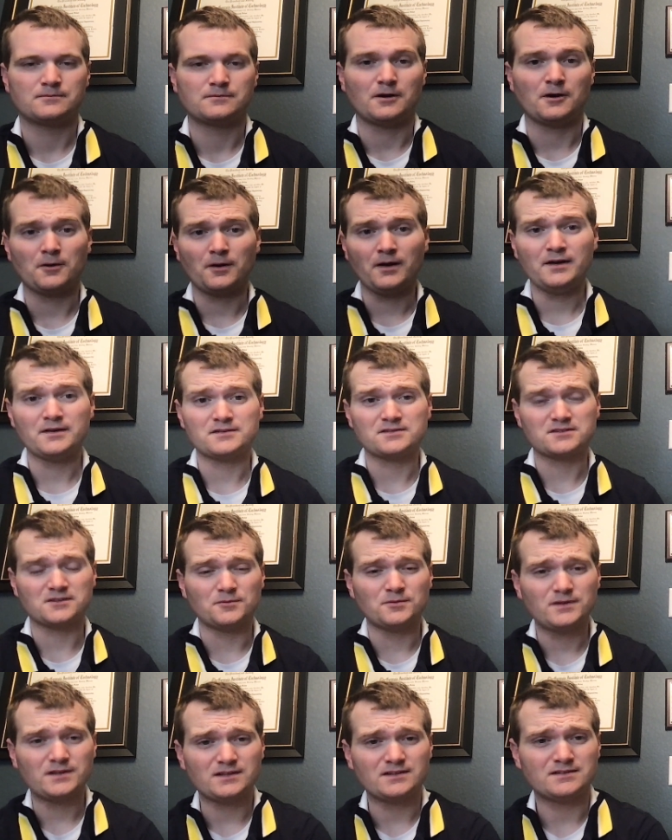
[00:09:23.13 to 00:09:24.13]
All right, so
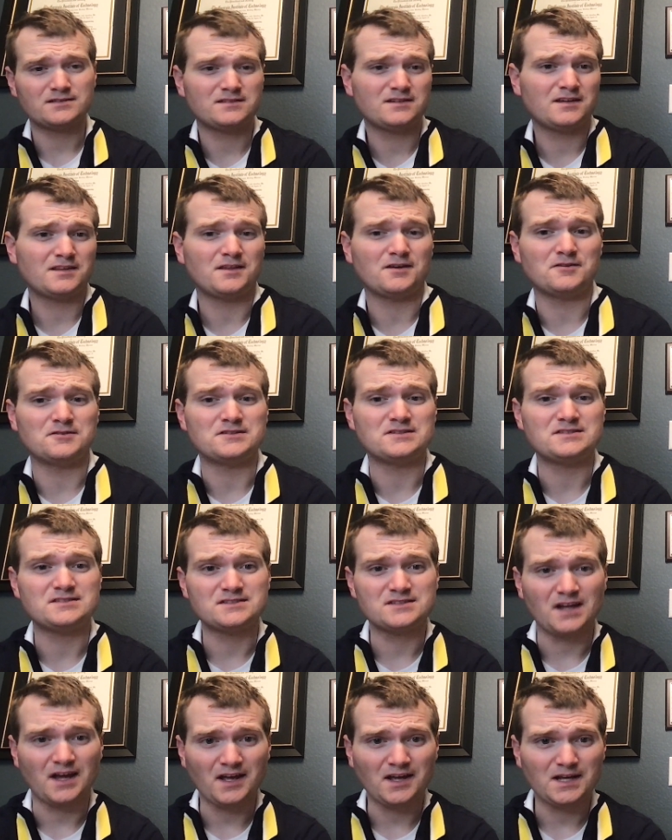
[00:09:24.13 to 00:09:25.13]
we can see those
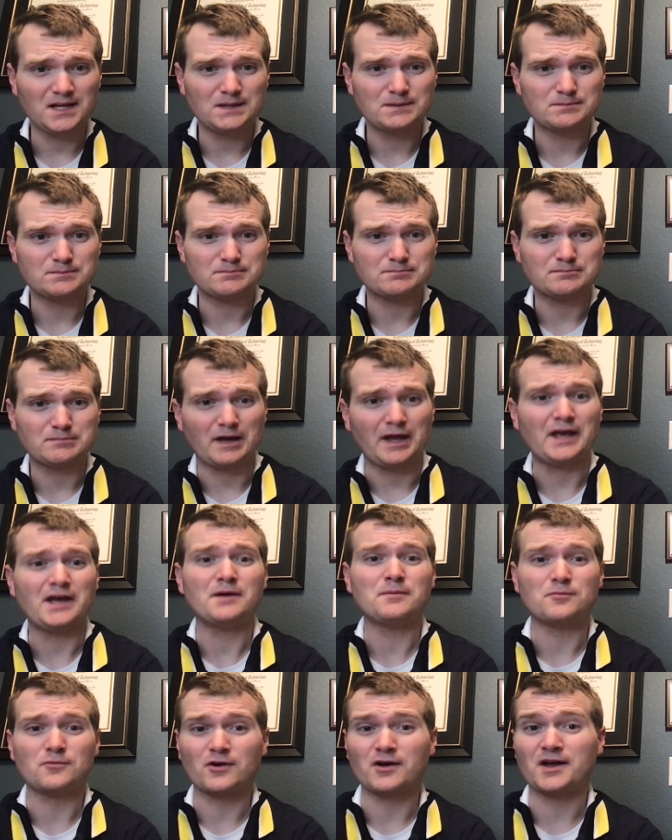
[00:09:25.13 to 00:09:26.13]
same
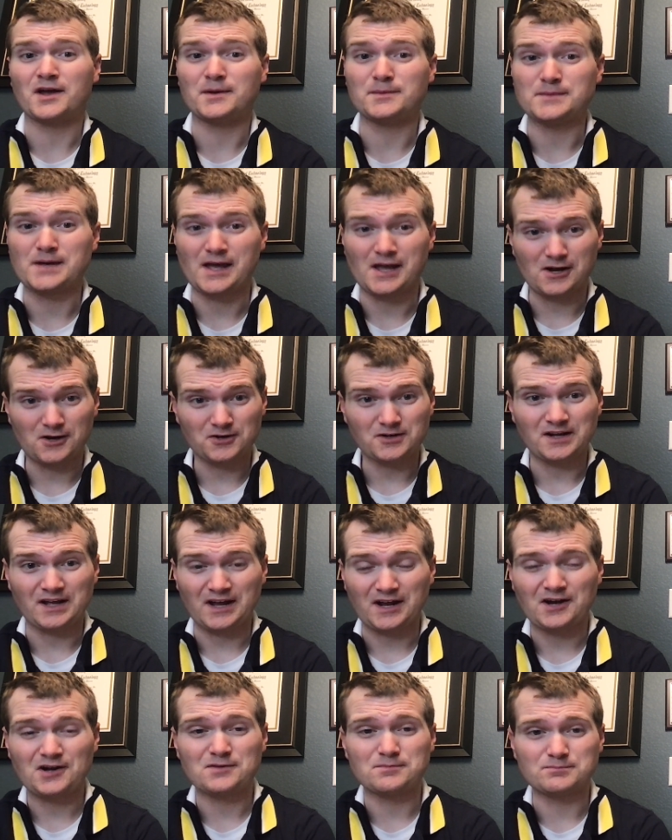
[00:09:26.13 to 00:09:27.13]
AMRAAM
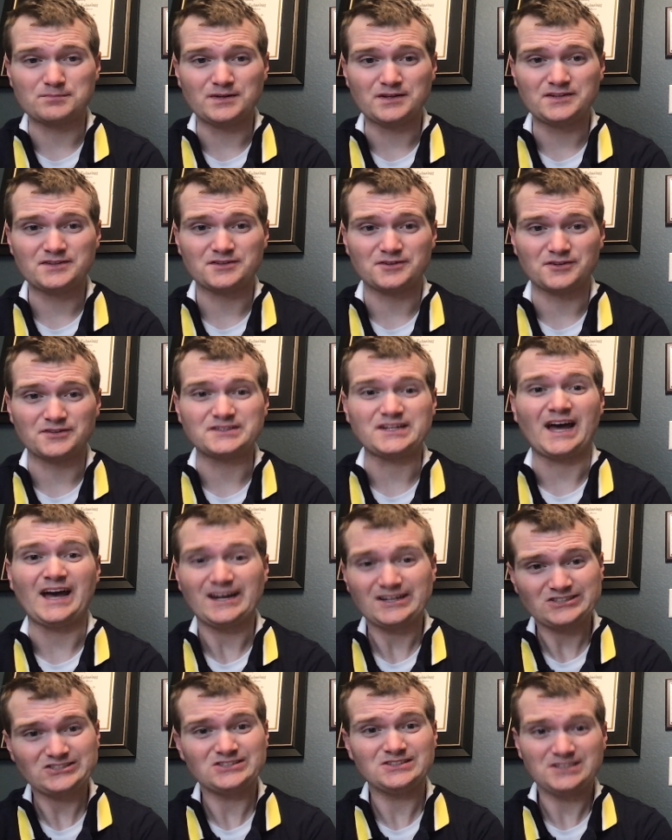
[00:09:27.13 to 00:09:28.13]
air-to-air missiles
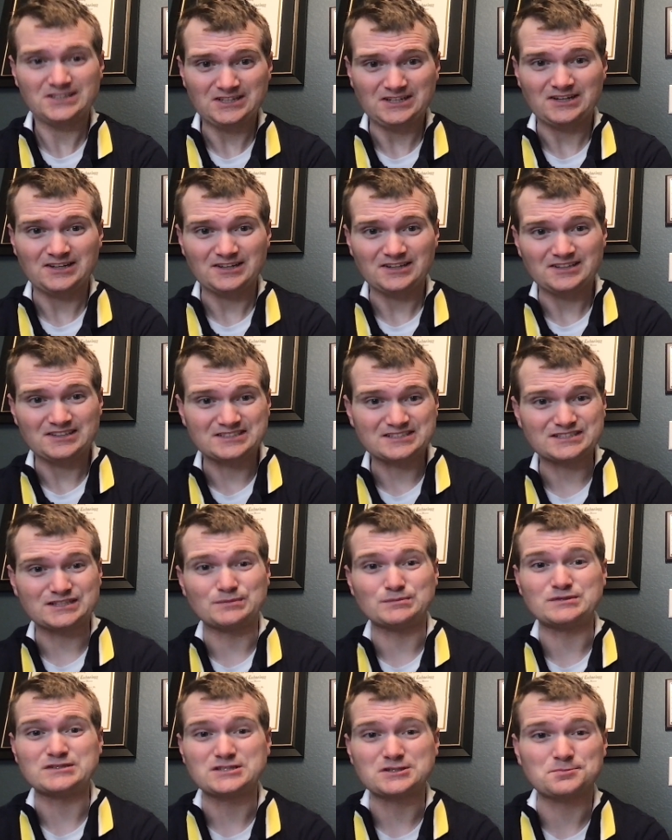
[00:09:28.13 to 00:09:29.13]
actually cause
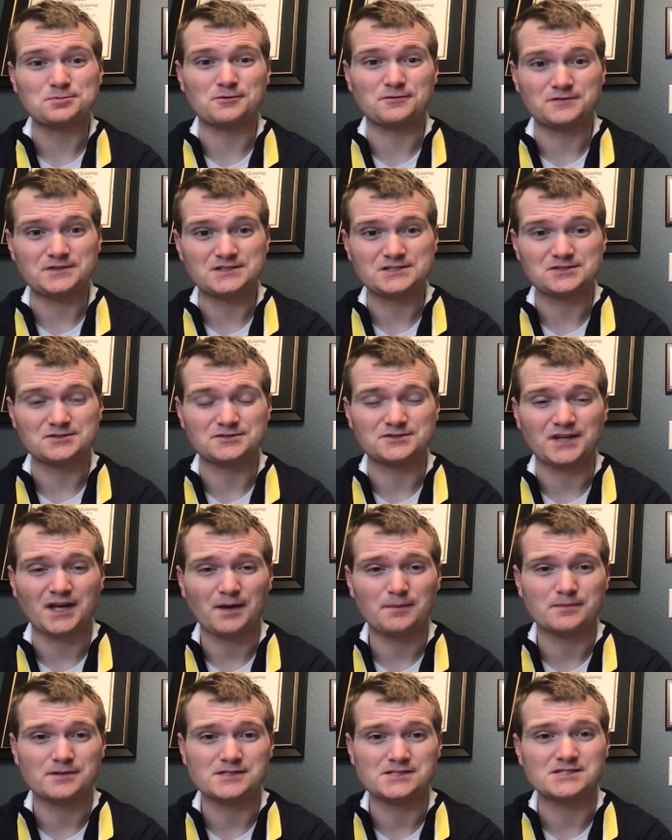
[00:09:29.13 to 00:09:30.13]
some superficial
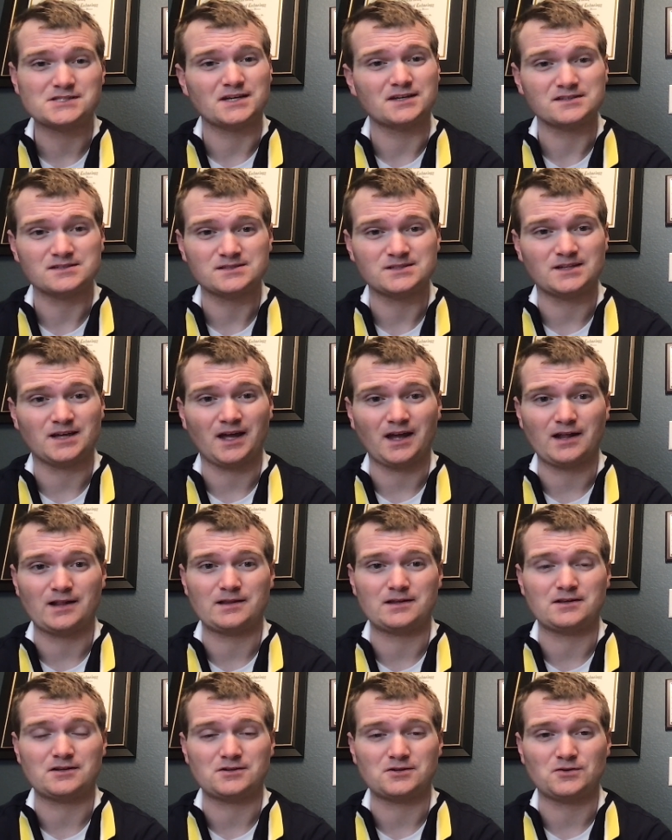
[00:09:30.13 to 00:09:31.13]
damage against the
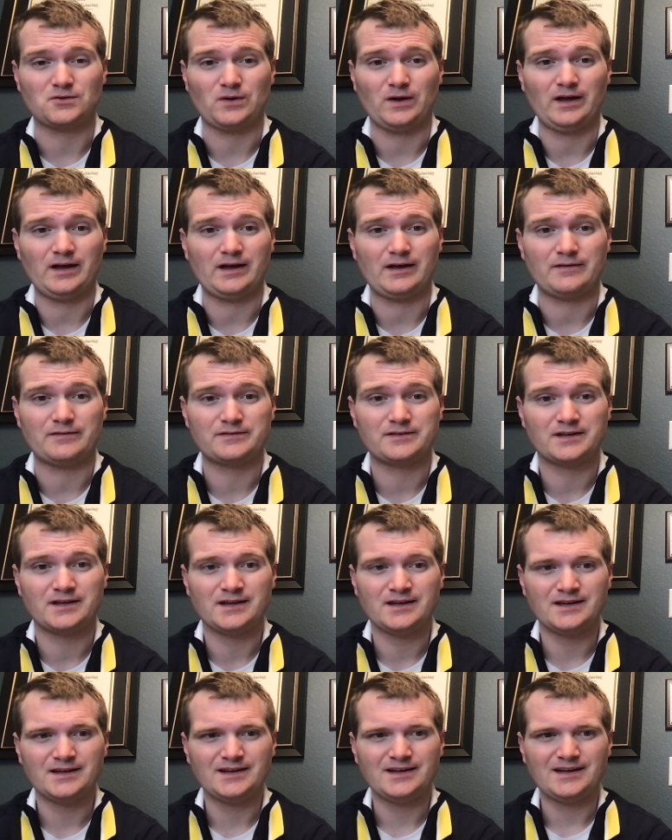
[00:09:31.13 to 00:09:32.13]
alien craft.
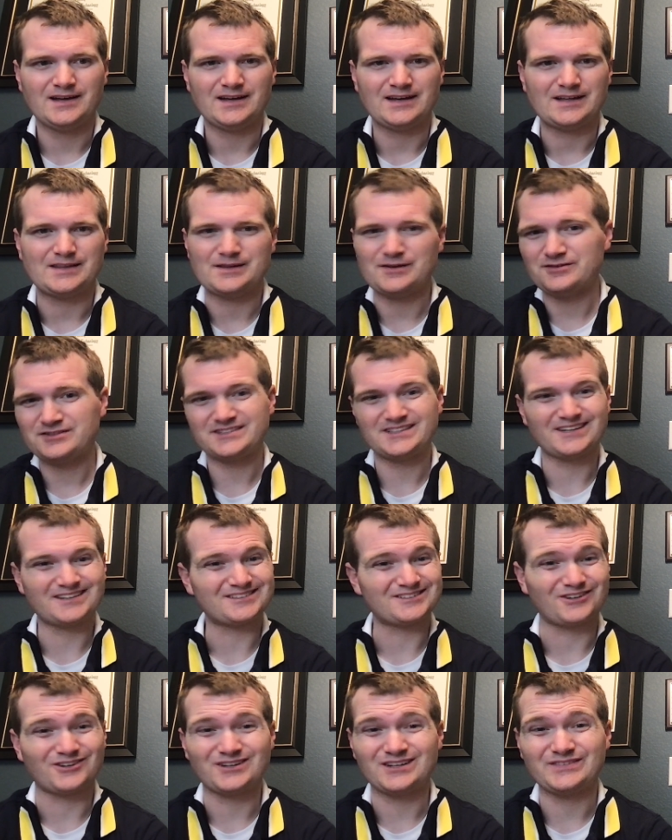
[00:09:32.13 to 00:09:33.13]
And those things
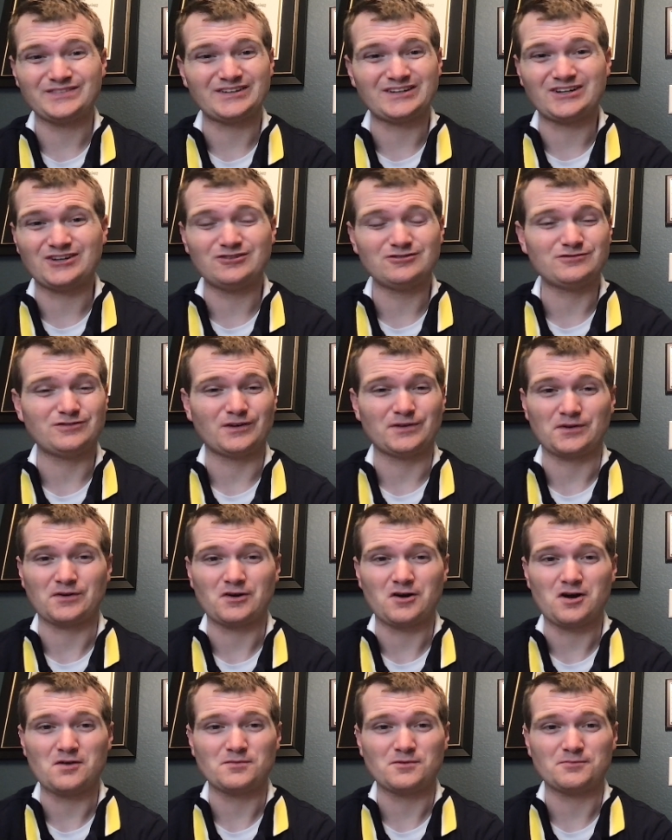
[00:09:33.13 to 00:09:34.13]
aren't even known for their
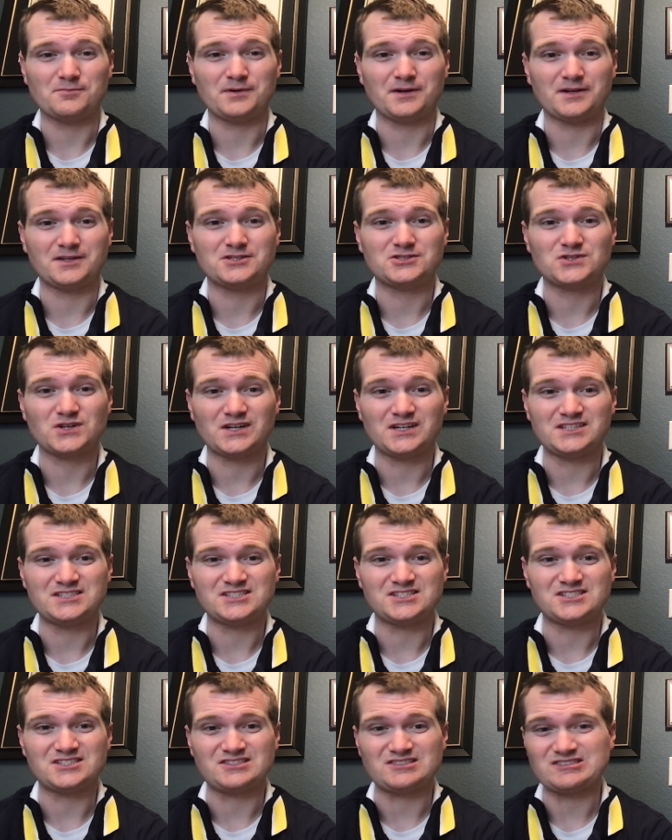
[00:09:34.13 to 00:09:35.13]
armor
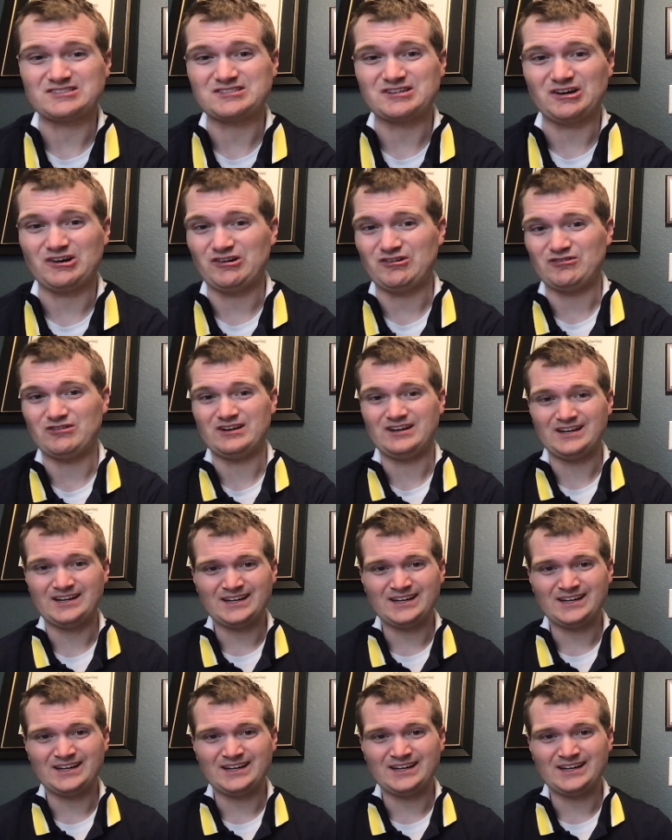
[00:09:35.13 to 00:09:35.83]
penetration, so